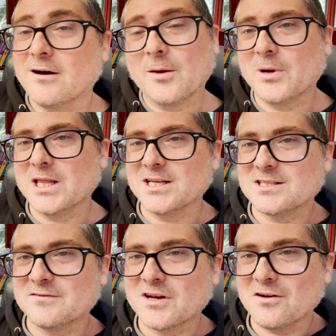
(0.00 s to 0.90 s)
on my
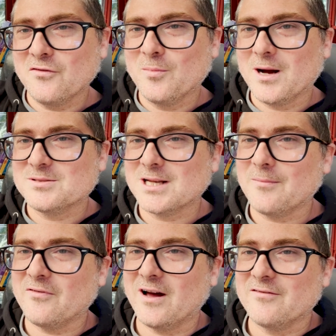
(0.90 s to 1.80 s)
list of Kung Fu Bob's
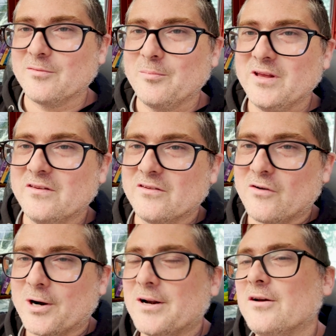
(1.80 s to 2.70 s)
top 5 pieces
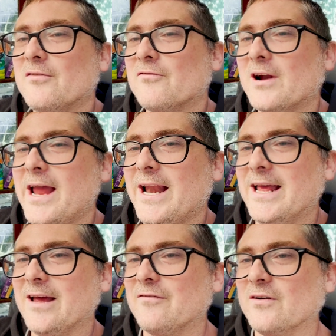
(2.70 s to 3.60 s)
of art for
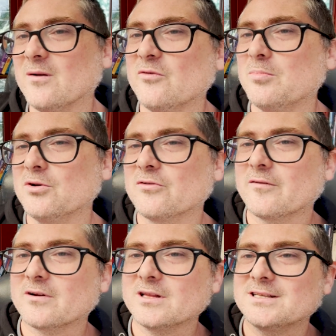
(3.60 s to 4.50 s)
88 Films
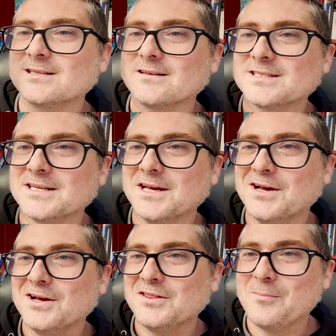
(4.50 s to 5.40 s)
Blu-ray releases,
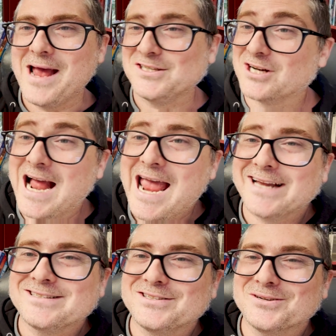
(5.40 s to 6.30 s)
The Master, I
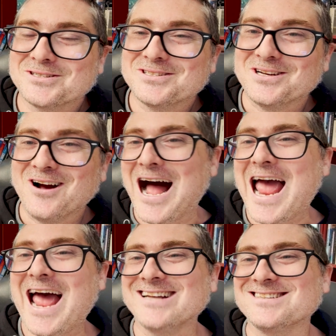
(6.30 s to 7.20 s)
had to do it to you.
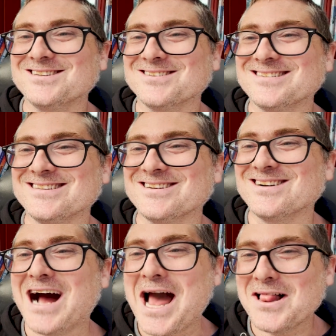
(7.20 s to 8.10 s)
I had to do it to
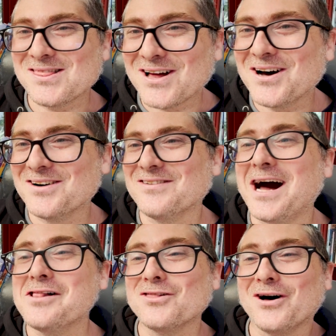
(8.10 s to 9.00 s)
you. I
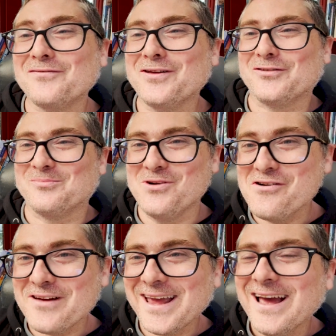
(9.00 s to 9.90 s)
love this
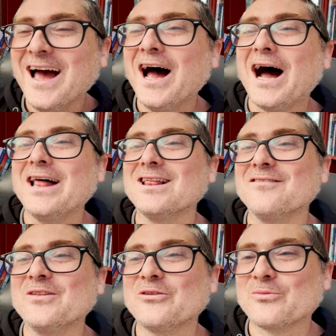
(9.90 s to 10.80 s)
movie. I
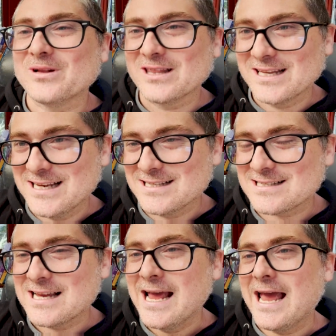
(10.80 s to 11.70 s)
love this
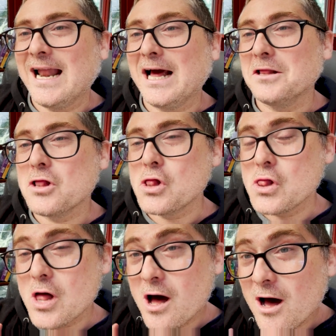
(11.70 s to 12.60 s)
release, and I
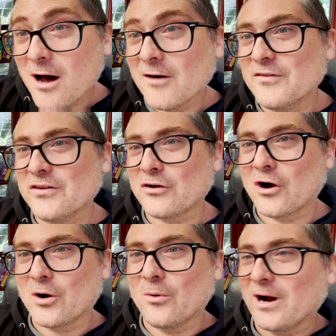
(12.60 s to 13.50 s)
love this
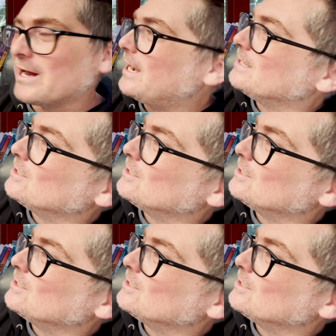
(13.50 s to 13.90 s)
artwork. I